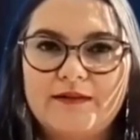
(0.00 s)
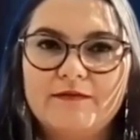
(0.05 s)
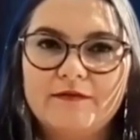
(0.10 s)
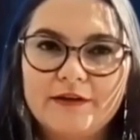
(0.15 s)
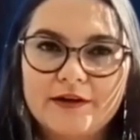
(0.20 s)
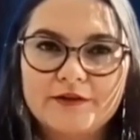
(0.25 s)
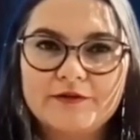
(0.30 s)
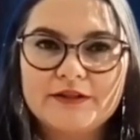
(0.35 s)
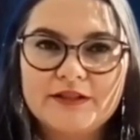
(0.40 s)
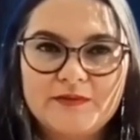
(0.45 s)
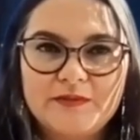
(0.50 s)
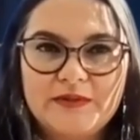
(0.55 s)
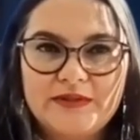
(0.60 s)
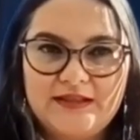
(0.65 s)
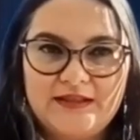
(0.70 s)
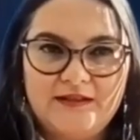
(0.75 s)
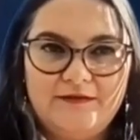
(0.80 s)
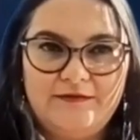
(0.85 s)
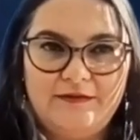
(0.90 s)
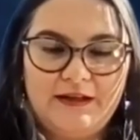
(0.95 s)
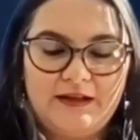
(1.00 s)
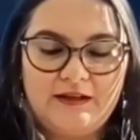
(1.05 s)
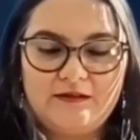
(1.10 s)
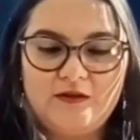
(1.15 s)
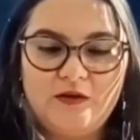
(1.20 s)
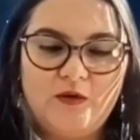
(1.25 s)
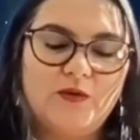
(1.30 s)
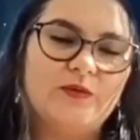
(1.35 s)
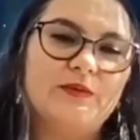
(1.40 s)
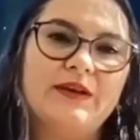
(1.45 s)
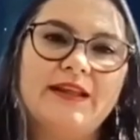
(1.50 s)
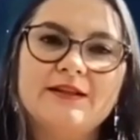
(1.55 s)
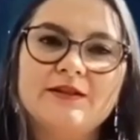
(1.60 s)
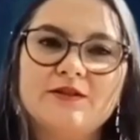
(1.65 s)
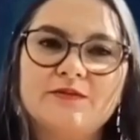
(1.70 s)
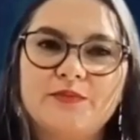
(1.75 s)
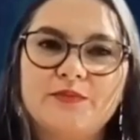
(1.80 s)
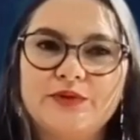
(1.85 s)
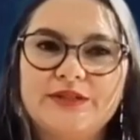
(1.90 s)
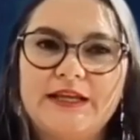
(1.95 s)
I'm very specific. So
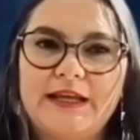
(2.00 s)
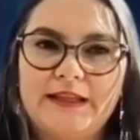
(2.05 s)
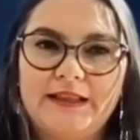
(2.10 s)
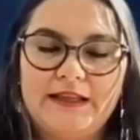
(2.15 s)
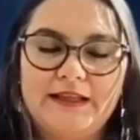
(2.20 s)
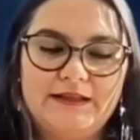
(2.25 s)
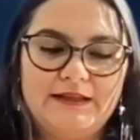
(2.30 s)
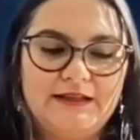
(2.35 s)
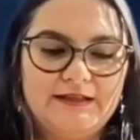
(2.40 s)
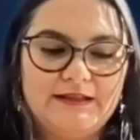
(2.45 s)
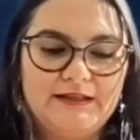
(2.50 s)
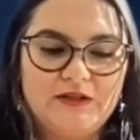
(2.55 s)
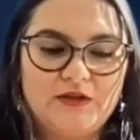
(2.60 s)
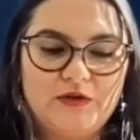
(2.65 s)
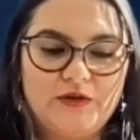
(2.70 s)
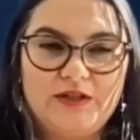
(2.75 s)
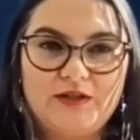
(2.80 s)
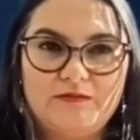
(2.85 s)
let's pretend that this is going